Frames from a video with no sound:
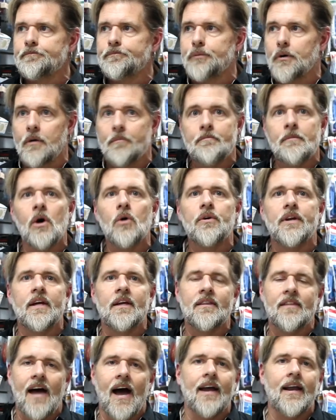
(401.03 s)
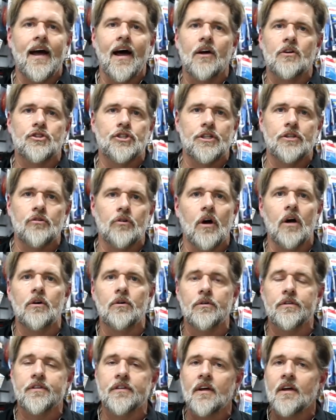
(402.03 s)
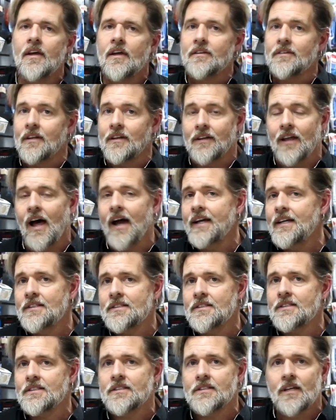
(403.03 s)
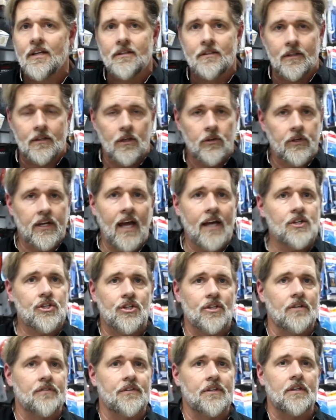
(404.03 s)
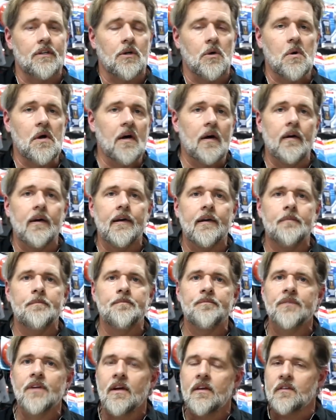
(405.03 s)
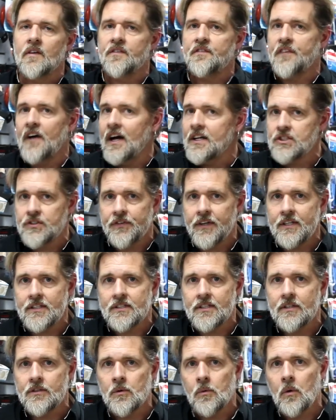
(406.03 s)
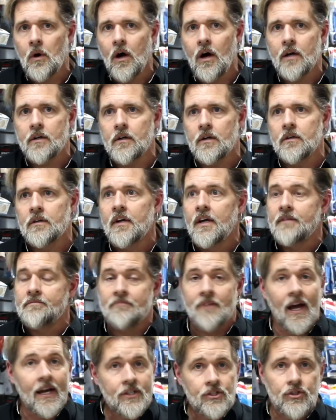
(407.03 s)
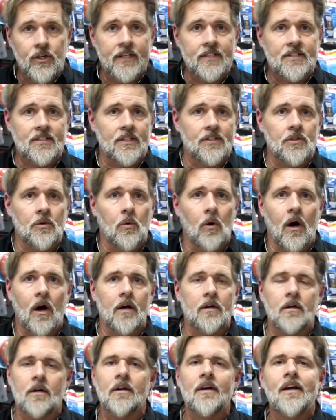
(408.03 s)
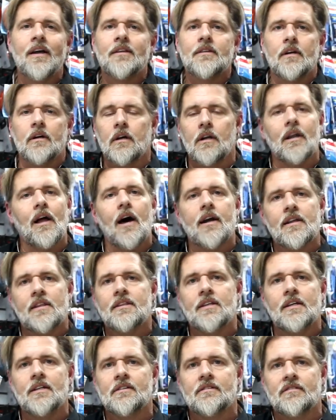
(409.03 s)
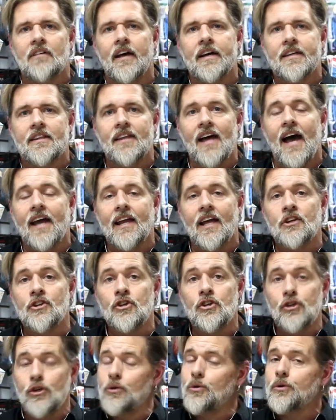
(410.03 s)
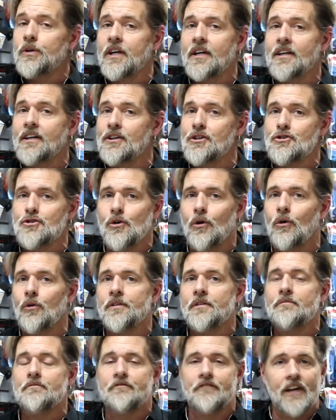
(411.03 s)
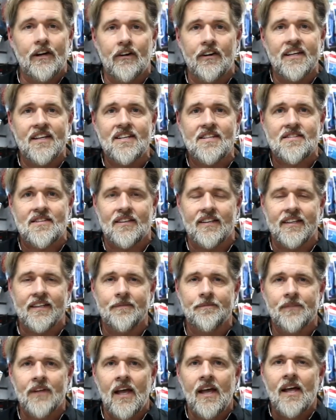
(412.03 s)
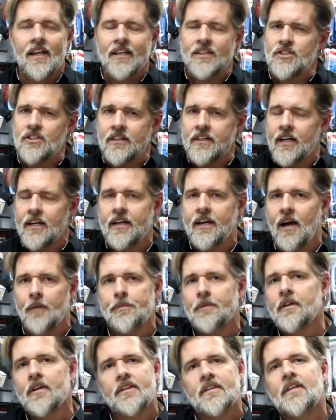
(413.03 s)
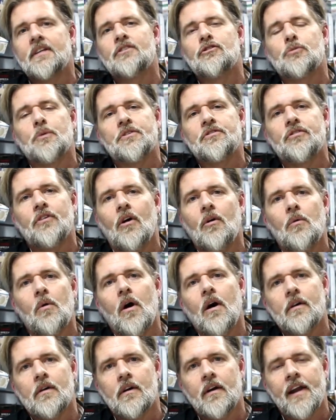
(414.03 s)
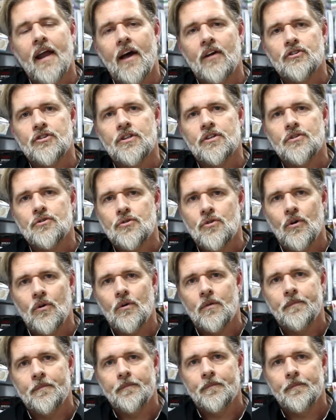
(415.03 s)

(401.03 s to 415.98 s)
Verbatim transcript: promoting that algae growth. The lights, the location of the aquarium, the phosphates in the water, nitrates in the water. There are a lot of things like that and you can control them very easily. Let's look at a couple of things with saltwater and algae control.